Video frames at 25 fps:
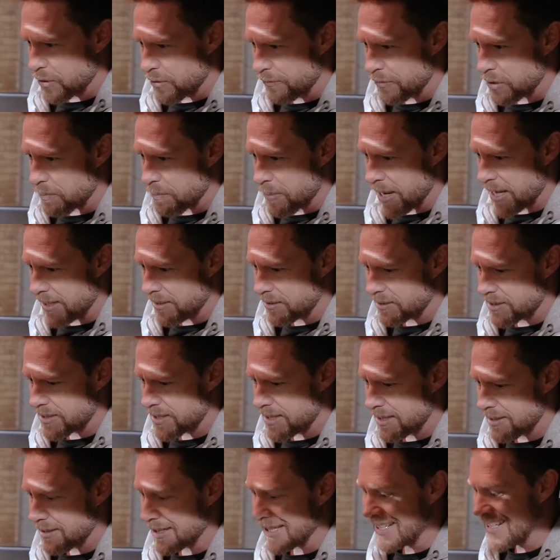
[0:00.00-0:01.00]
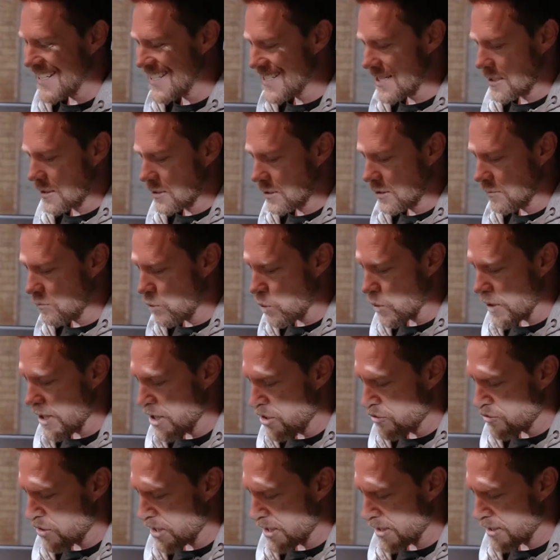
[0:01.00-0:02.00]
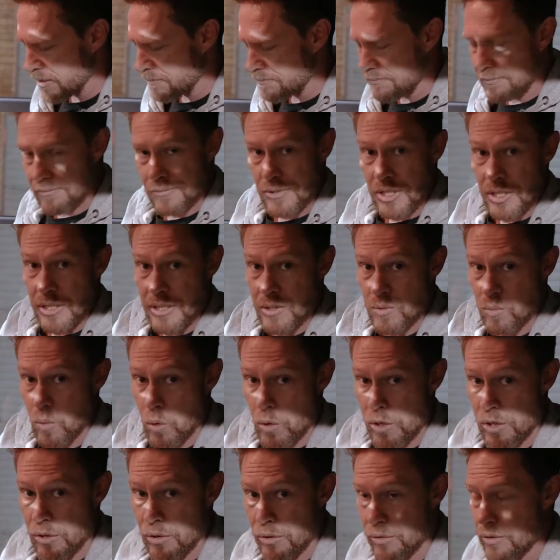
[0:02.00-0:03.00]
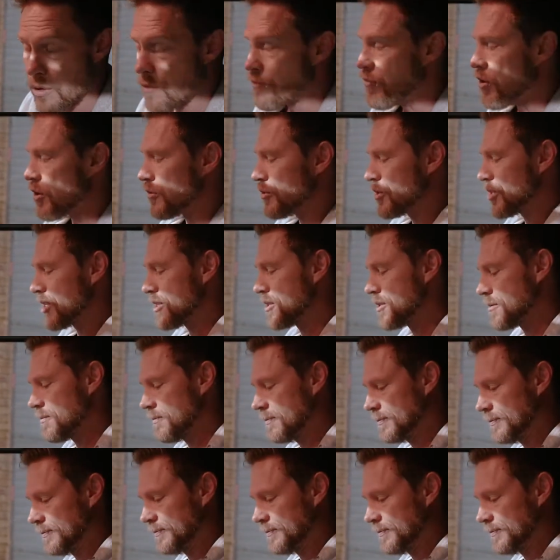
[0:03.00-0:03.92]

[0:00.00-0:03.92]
of the panels here. It is a little more intricate, so let's walk you through the process.